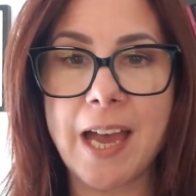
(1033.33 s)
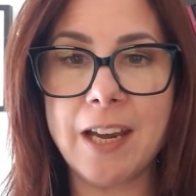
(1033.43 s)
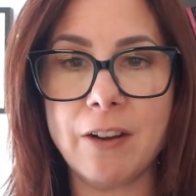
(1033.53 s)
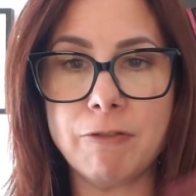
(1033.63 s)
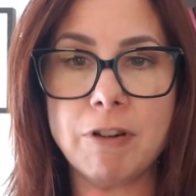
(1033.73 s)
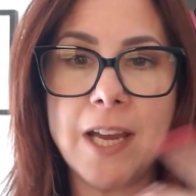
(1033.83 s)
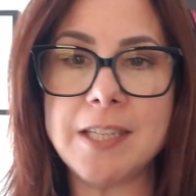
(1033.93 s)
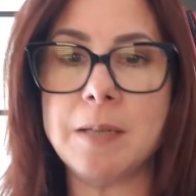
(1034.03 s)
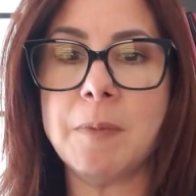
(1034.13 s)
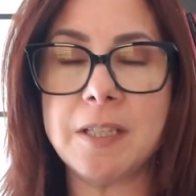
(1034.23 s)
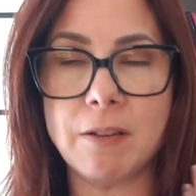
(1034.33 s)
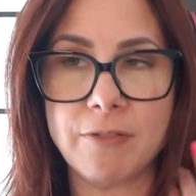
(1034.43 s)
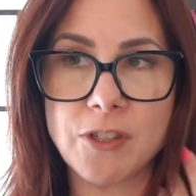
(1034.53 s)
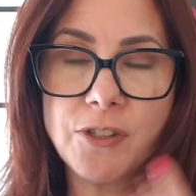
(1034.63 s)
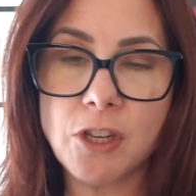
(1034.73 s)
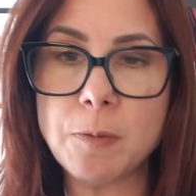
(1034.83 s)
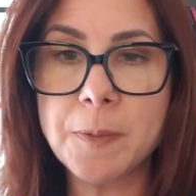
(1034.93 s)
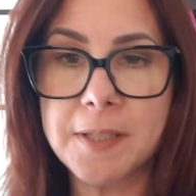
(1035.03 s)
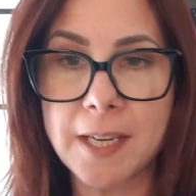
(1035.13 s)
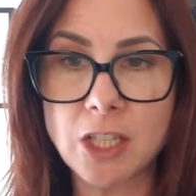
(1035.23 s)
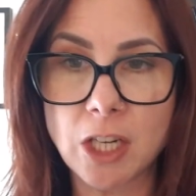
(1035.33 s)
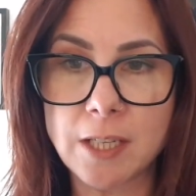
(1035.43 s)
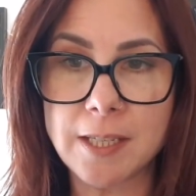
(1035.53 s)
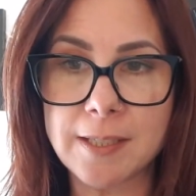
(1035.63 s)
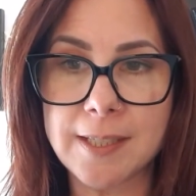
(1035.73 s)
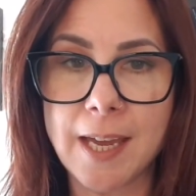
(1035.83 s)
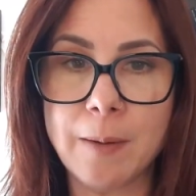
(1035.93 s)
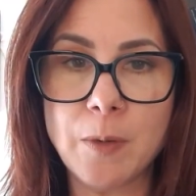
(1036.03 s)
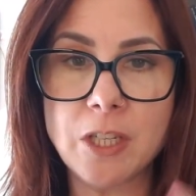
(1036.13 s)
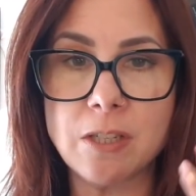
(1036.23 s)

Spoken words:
And I've created myself a super satiating sandwich.